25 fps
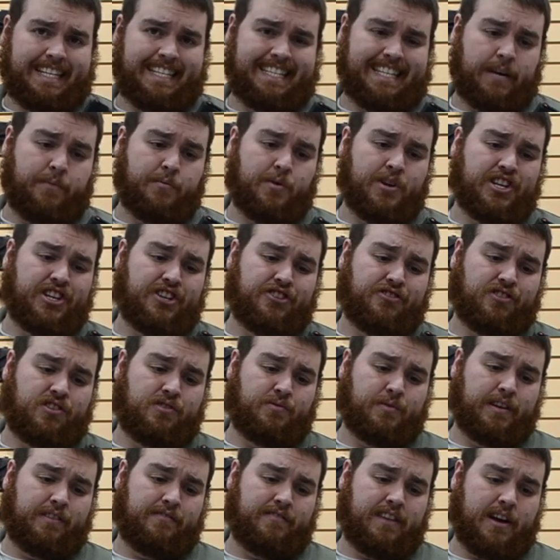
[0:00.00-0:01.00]
is a
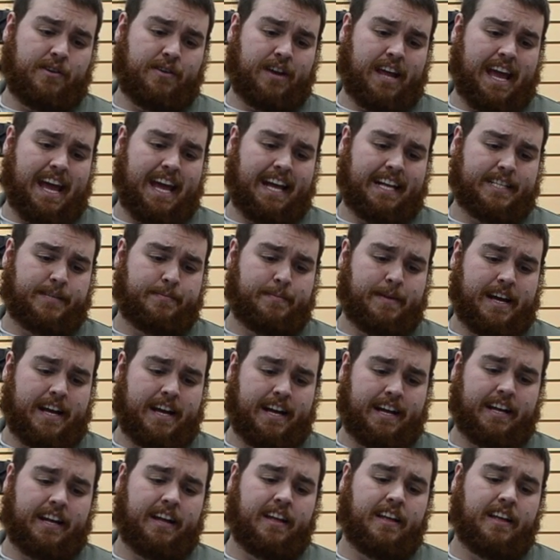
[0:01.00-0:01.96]
120 round hex mag.